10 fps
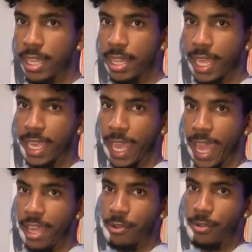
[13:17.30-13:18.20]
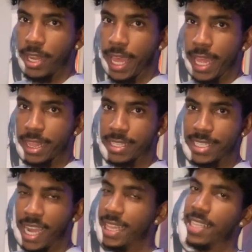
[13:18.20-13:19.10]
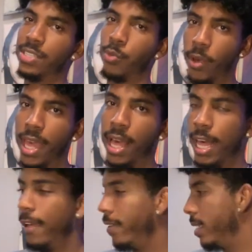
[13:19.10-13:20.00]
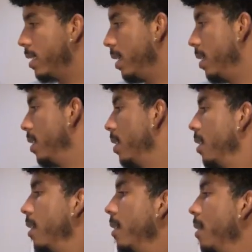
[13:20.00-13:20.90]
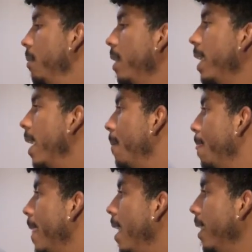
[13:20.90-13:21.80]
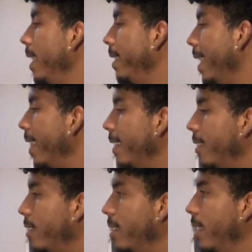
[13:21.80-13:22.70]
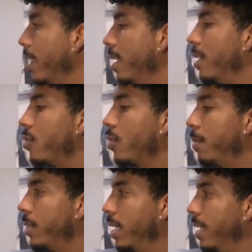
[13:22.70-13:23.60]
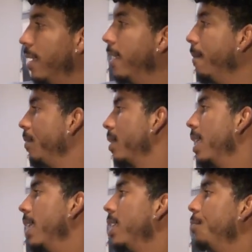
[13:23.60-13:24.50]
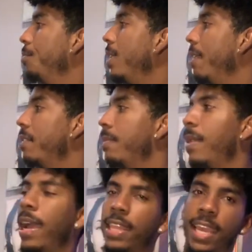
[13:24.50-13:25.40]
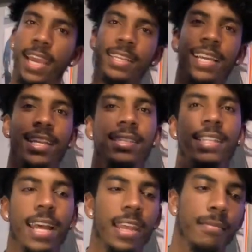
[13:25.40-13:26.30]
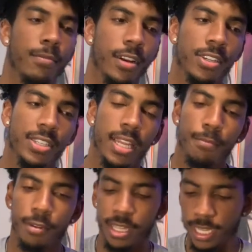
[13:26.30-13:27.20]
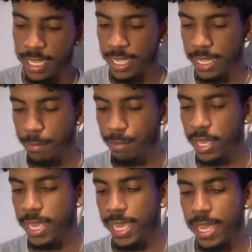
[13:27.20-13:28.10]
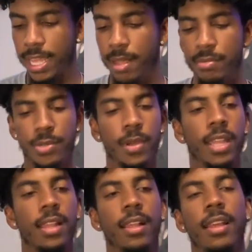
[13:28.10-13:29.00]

like angled at the side that's wet, obviously. But yeah, I'll link that in the description. You will have to buy the anti-static brush separately, but it comes with